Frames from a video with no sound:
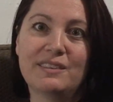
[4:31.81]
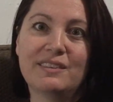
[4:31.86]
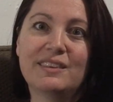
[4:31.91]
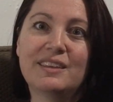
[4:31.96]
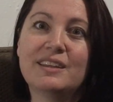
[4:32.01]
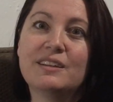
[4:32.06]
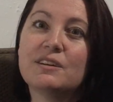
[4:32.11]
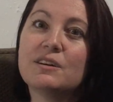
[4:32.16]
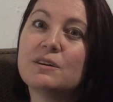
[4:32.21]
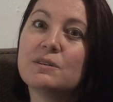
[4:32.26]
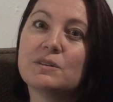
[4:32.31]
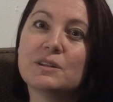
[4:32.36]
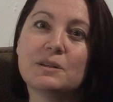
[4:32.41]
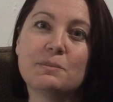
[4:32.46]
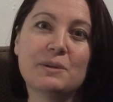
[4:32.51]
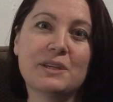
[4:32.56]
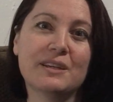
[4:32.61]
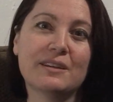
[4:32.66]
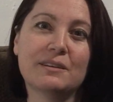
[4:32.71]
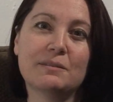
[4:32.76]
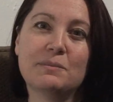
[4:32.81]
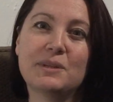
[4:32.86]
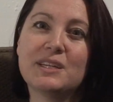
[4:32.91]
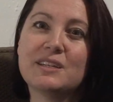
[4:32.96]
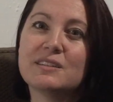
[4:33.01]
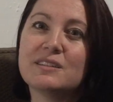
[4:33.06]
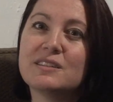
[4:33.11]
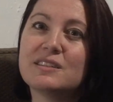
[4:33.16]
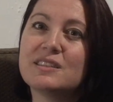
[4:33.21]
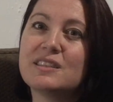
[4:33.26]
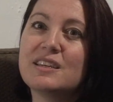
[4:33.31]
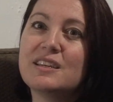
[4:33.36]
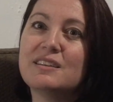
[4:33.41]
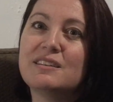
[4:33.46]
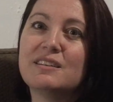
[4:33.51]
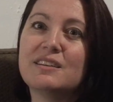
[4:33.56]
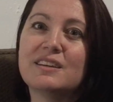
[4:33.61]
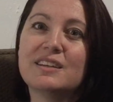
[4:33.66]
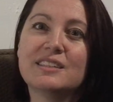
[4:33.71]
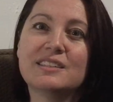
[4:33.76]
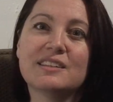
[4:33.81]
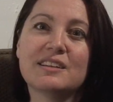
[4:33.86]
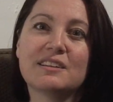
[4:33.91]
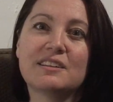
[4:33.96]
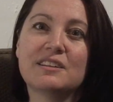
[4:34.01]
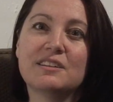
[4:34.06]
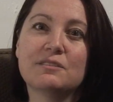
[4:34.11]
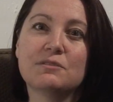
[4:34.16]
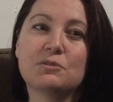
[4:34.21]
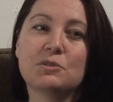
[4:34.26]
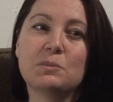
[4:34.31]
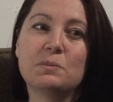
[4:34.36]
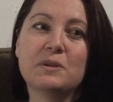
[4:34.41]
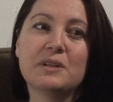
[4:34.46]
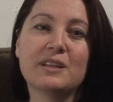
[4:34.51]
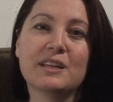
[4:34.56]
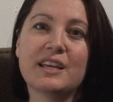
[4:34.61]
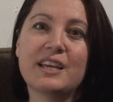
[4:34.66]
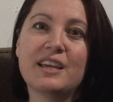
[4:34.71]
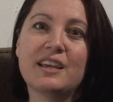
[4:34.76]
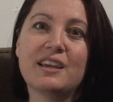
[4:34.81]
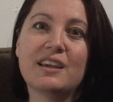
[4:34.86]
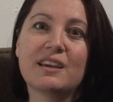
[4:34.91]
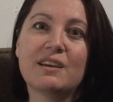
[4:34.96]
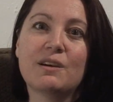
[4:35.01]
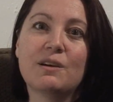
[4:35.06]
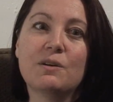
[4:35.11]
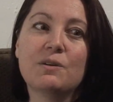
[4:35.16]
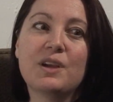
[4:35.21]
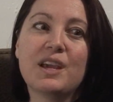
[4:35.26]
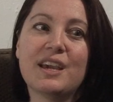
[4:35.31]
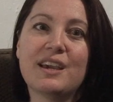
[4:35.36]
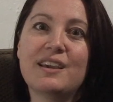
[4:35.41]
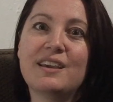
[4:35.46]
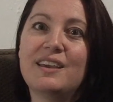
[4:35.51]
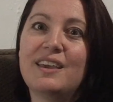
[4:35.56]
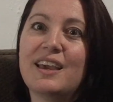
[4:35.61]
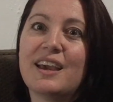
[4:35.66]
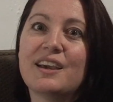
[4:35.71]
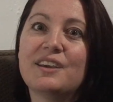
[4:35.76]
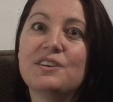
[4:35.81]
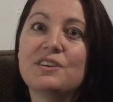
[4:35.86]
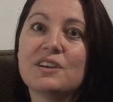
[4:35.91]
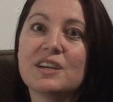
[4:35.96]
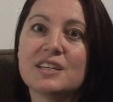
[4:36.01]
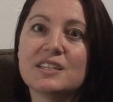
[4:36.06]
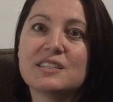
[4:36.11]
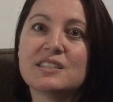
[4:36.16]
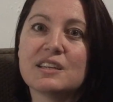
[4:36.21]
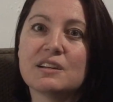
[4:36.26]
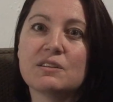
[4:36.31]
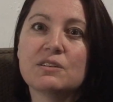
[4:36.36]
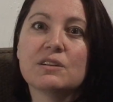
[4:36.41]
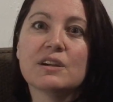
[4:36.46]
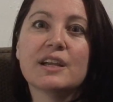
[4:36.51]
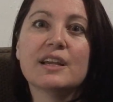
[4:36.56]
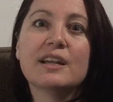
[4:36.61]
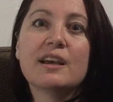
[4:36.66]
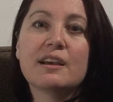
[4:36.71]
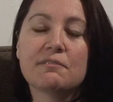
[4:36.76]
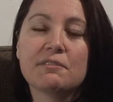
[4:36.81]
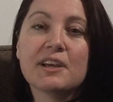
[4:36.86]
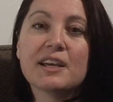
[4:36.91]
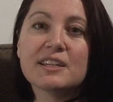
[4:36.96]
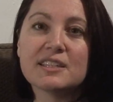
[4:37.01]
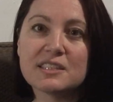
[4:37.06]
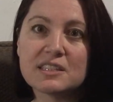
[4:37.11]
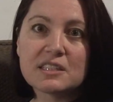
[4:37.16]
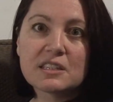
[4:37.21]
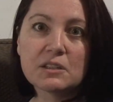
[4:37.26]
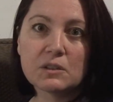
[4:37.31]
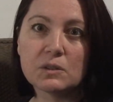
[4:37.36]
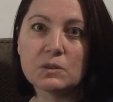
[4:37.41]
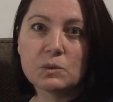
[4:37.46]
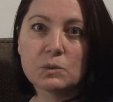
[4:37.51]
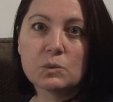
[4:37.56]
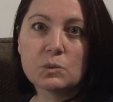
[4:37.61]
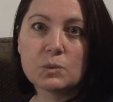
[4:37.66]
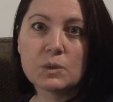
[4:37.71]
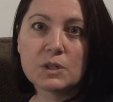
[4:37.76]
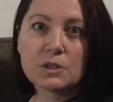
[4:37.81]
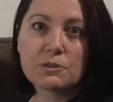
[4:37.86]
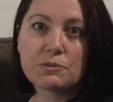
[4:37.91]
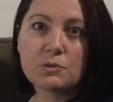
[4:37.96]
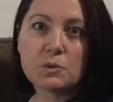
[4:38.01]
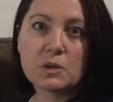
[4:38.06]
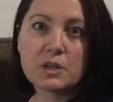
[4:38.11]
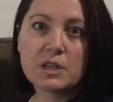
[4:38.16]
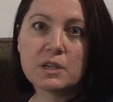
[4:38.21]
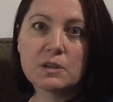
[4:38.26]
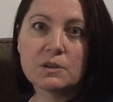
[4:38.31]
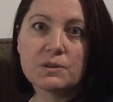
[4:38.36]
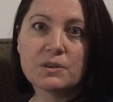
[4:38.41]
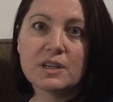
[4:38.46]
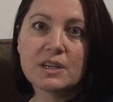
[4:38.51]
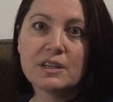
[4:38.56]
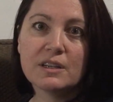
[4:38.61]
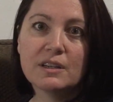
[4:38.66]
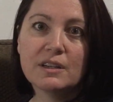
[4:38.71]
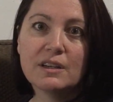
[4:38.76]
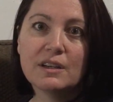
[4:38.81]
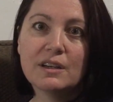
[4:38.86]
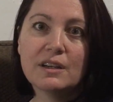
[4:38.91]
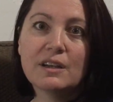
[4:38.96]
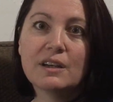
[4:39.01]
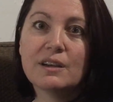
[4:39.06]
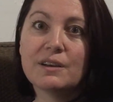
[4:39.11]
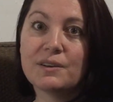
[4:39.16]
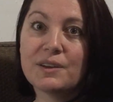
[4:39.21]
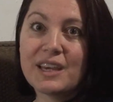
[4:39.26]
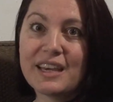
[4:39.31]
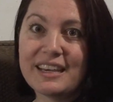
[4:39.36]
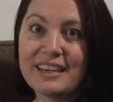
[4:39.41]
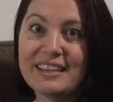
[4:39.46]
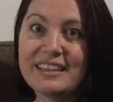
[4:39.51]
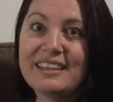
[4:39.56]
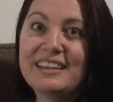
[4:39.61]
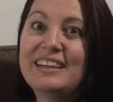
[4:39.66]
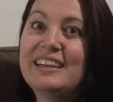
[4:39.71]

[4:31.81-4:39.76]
They'd already be in, because the executive would be like, okay, yeah, you guys sound great, I've got a singer who will work for you. Okay?